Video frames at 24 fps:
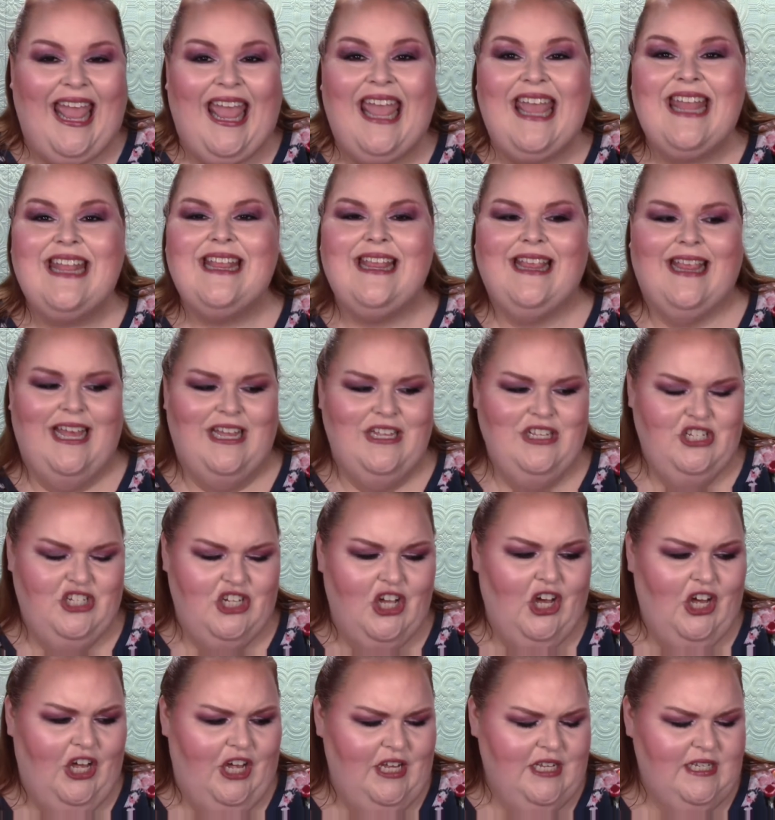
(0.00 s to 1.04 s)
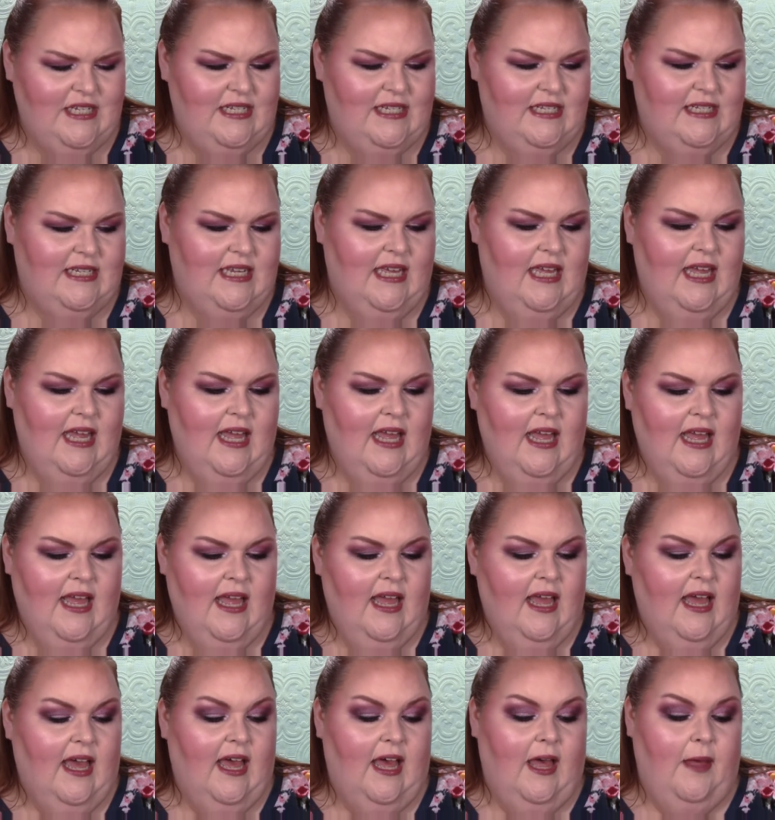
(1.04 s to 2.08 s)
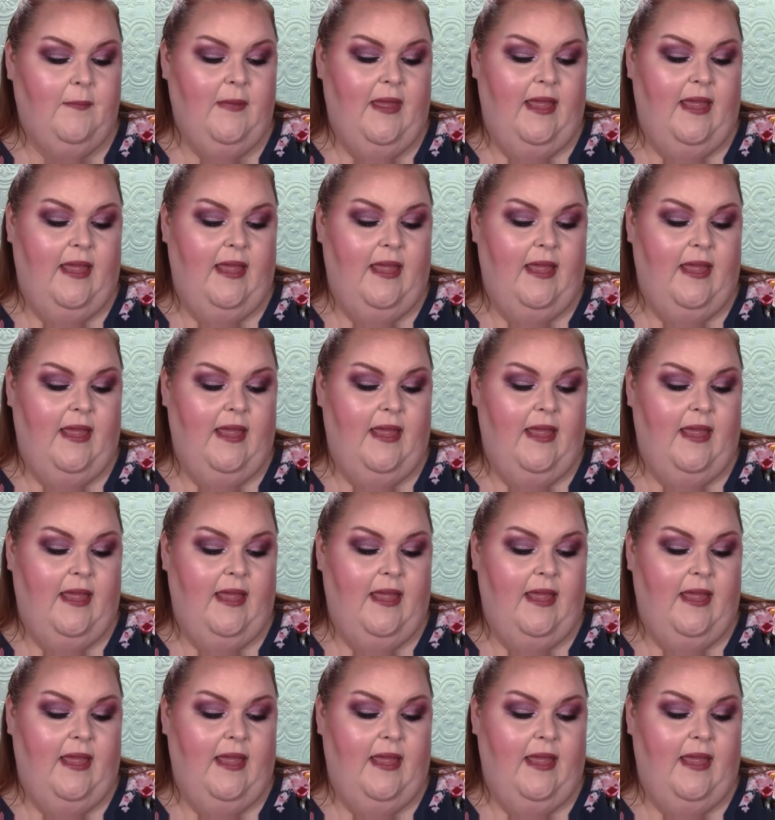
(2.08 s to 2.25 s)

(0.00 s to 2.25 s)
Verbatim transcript: it's just. Um,